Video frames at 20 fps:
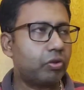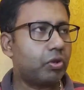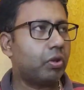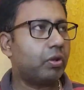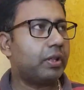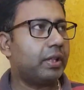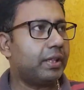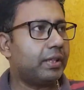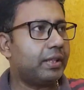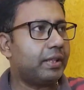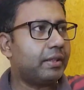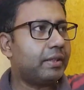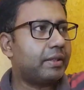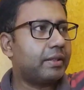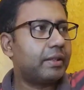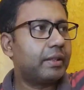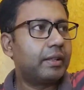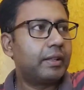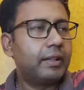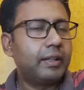So this is
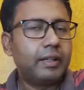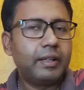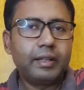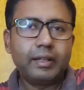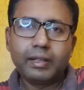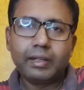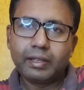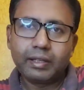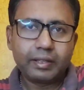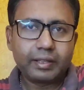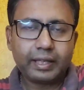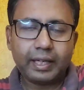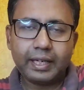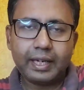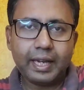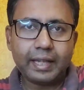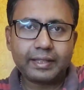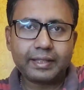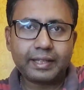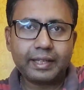
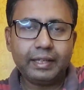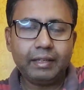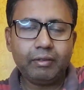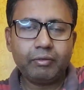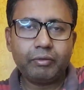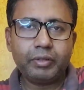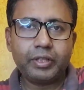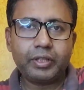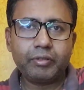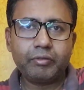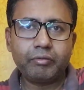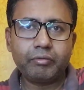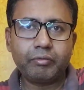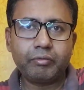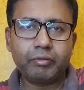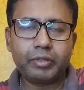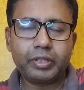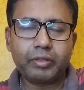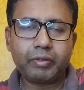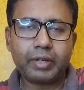Kalyan scale, which
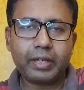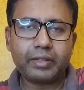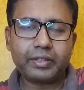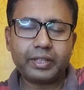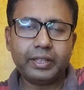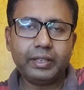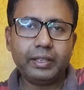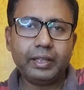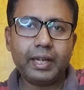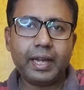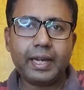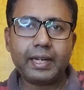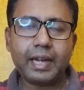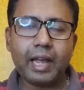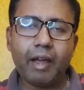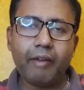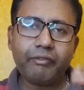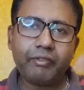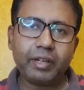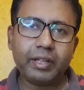you can sing,
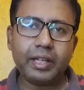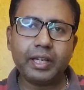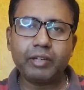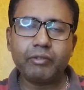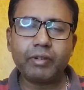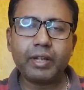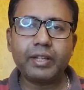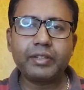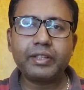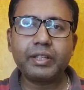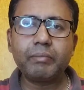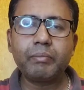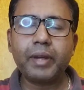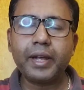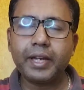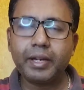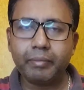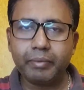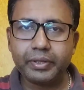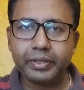and after that you can sing
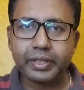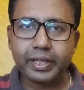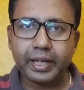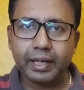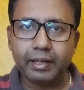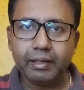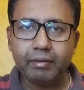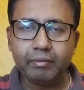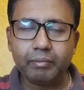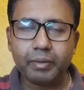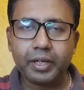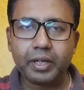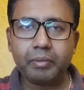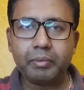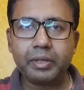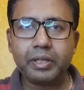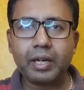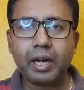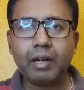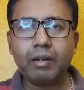Bhairavi scale,
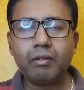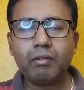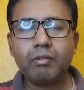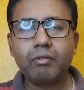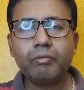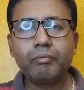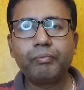Bhairavi Tat.